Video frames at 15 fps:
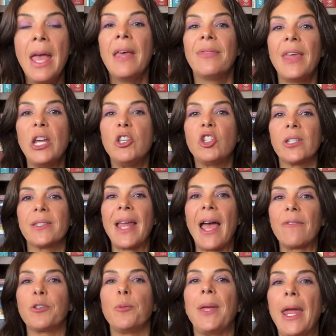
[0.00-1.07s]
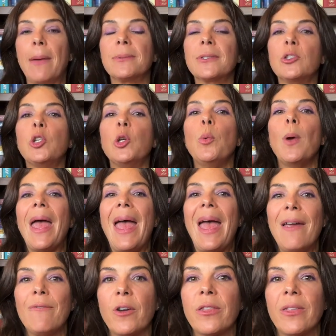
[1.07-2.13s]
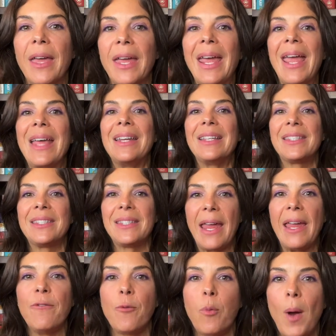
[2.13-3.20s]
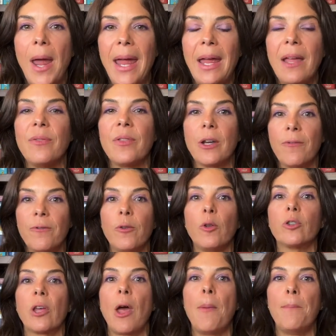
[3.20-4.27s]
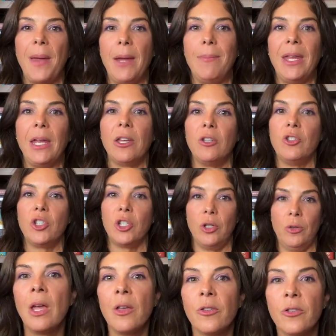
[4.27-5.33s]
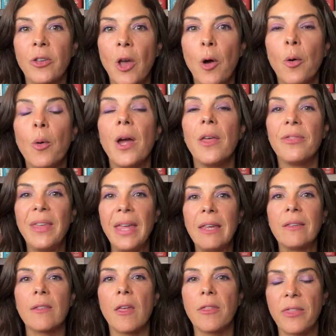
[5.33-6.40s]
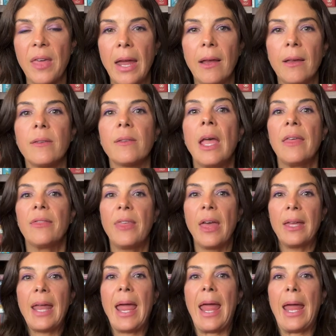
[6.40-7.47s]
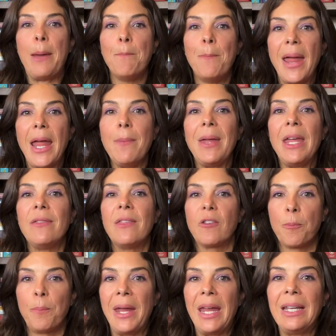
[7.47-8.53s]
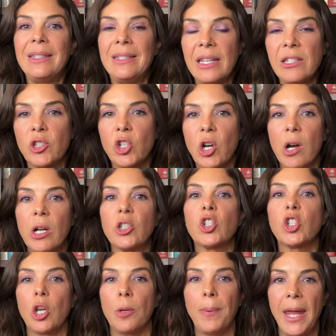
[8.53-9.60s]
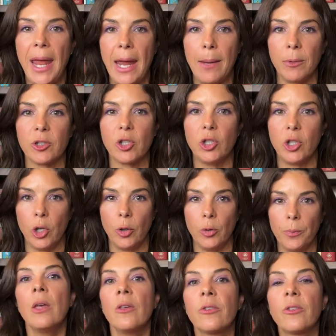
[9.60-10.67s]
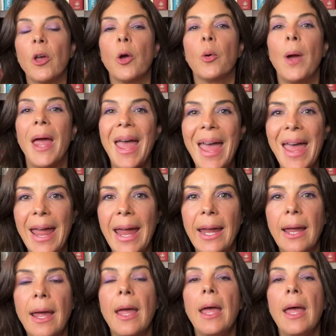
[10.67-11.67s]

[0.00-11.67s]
They just have to be able to do everything in a safe way that a full-term baby can do. So these are the things that a baby that's being discharged should be able to do. So A,